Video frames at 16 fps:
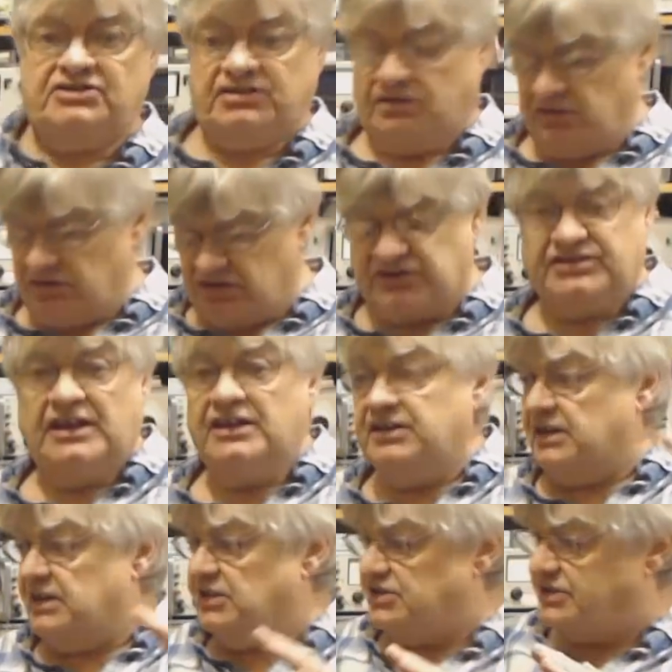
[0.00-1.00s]
So you're
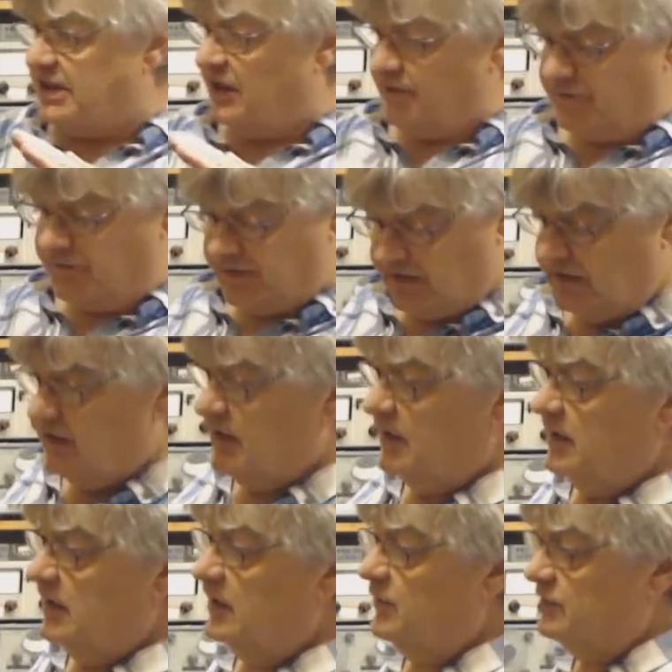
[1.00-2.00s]
sending stuff,
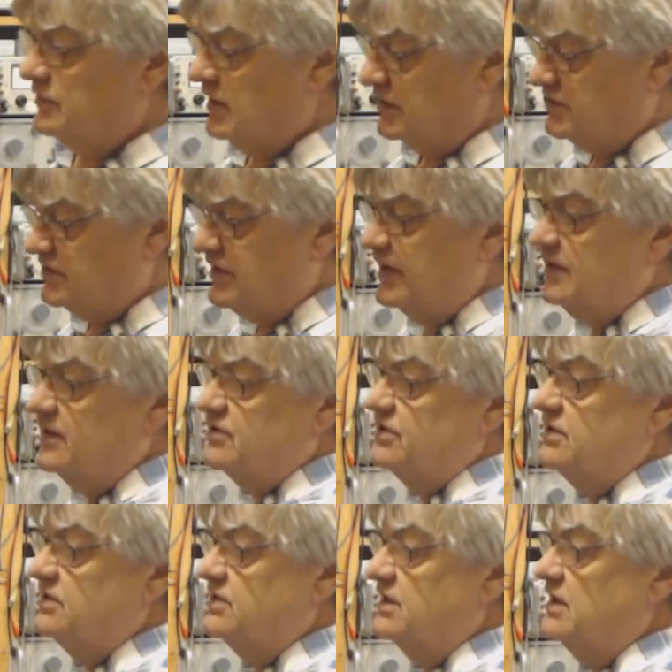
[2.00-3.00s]
if, say
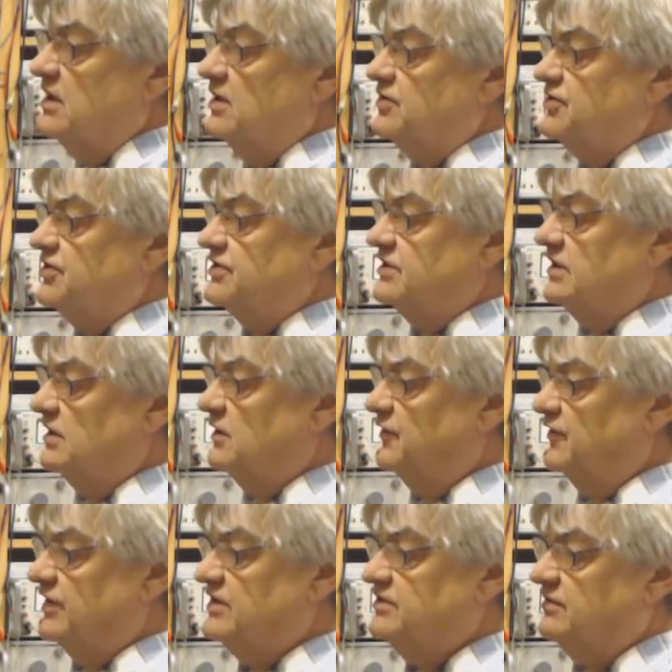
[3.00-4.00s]
this is the Earth's
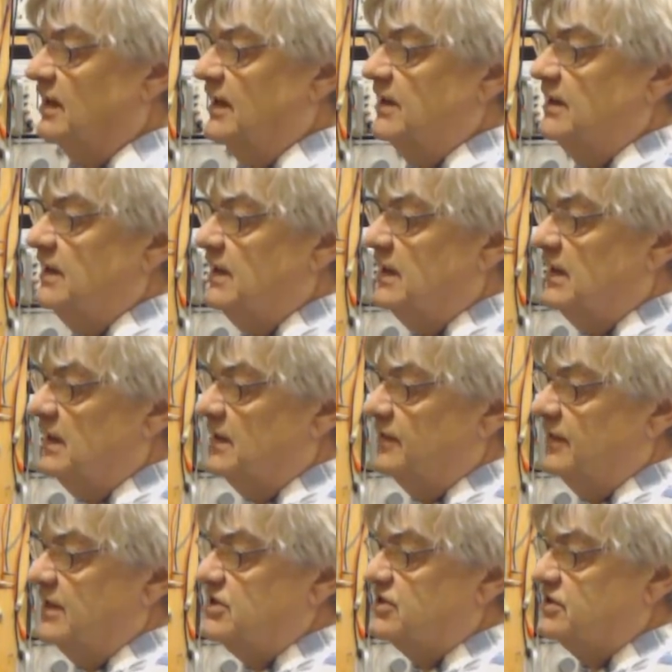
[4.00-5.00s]
surface, right?
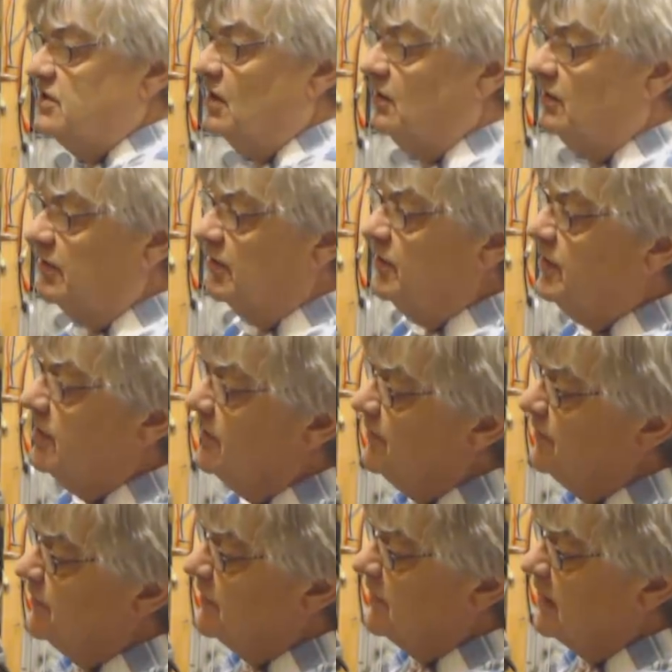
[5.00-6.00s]
There's Scotland,
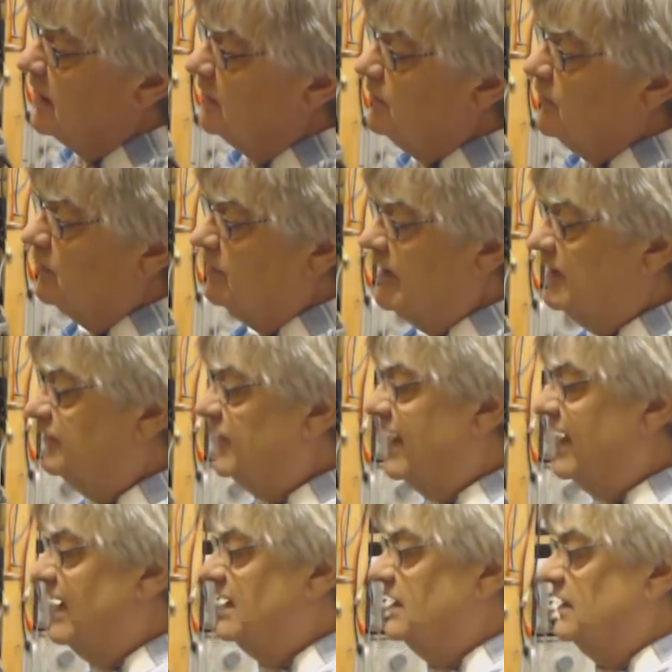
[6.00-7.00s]
and I'm not
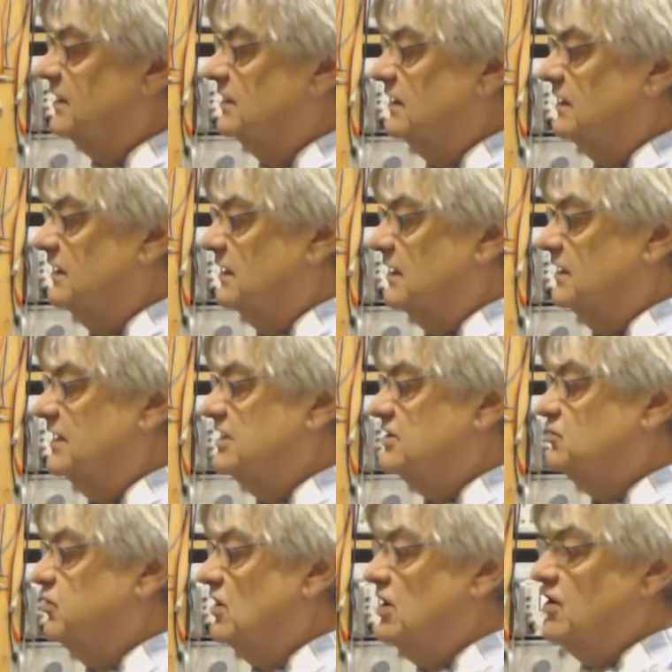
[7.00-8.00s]
left-handed, and
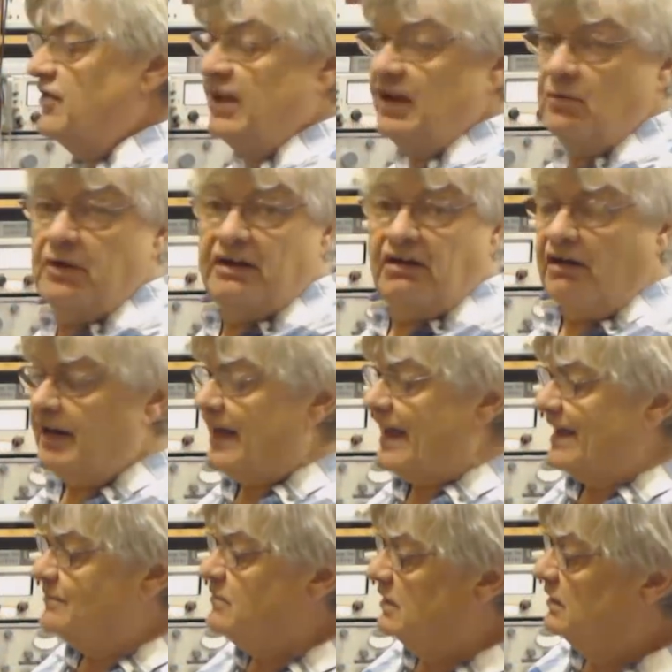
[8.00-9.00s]
there's Worthing where I
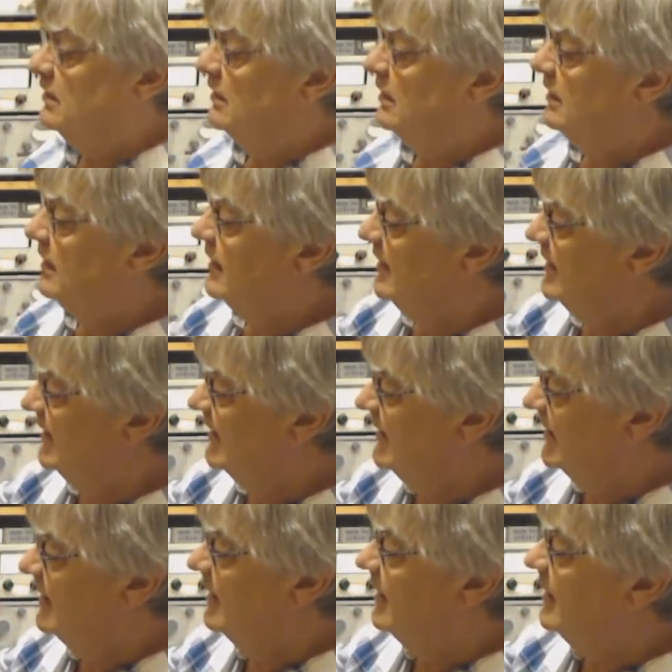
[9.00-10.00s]
am.
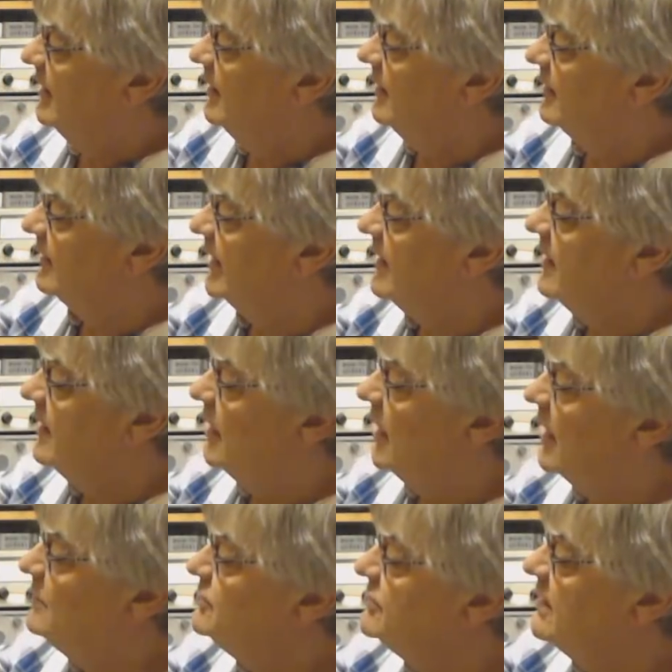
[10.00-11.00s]
Okay,
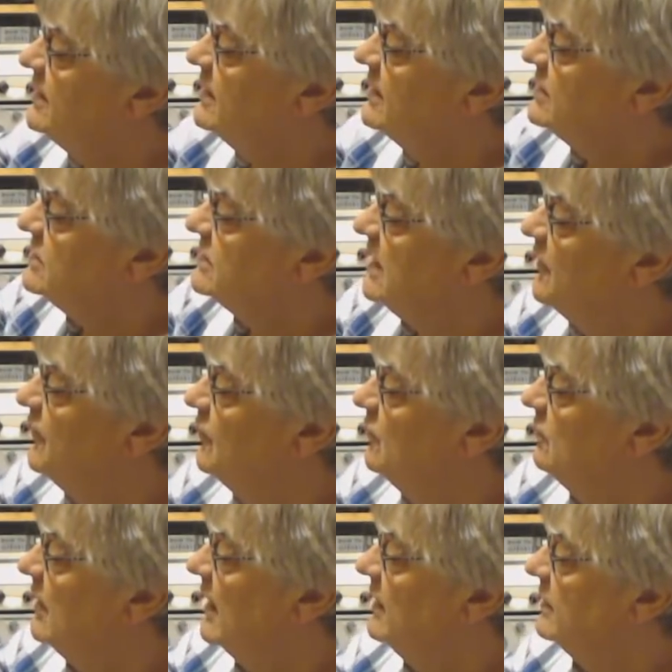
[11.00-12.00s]
I'm sending stuff
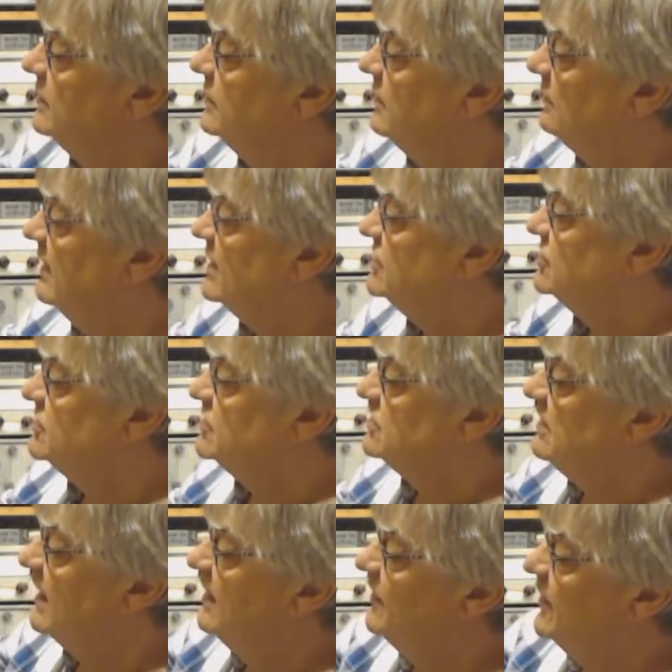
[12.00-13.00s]
all like
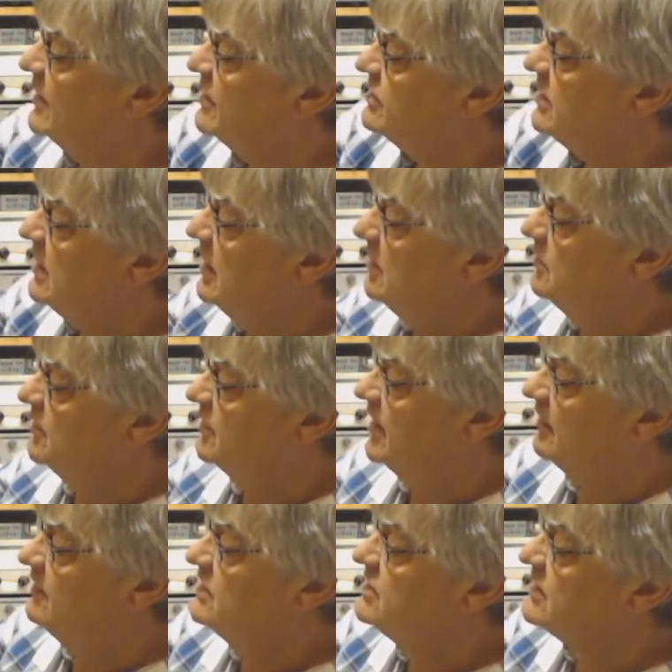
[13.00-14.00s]
directions like this,
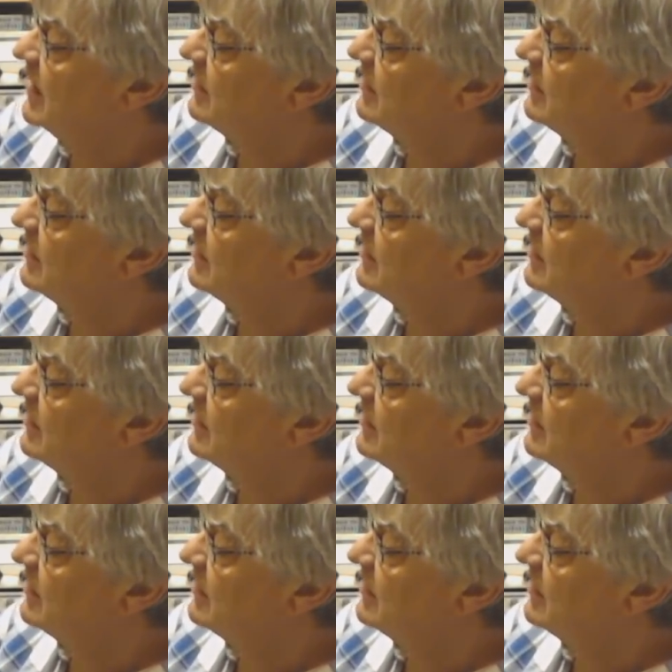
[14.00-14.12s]
but there is